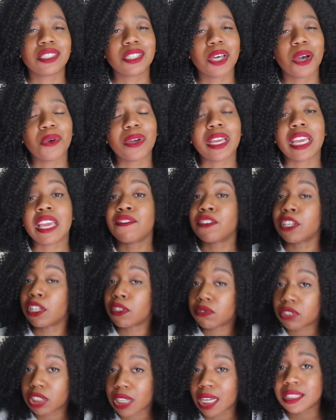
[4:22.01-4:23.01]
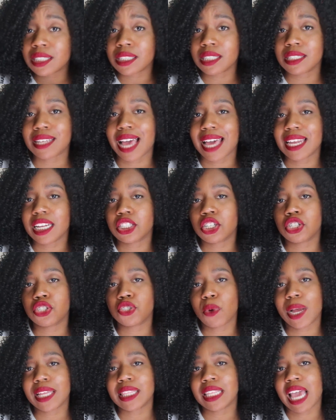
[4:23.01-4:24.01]
So if you've just decided to
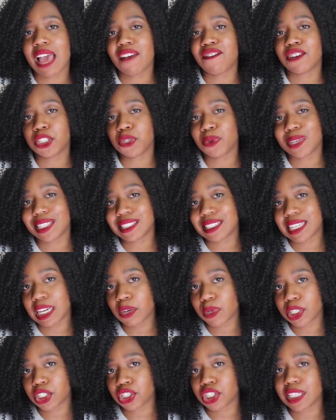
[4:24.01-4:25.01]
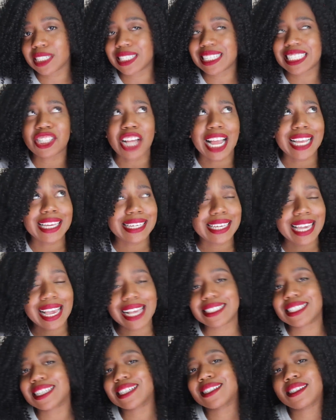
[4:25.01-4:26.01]
join the effort to extinguish this
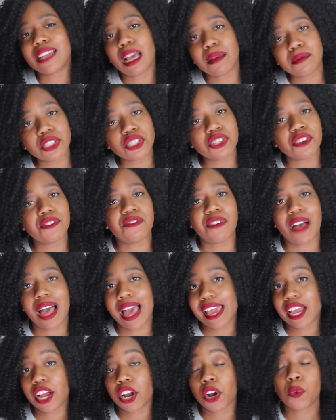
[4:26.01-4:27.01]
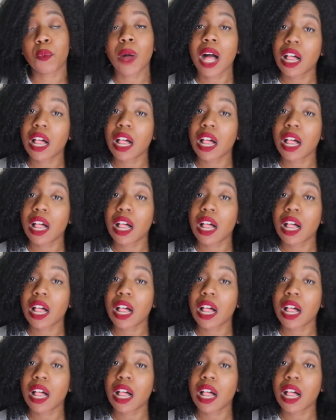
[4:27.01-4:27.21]
gigantic dumpster fire,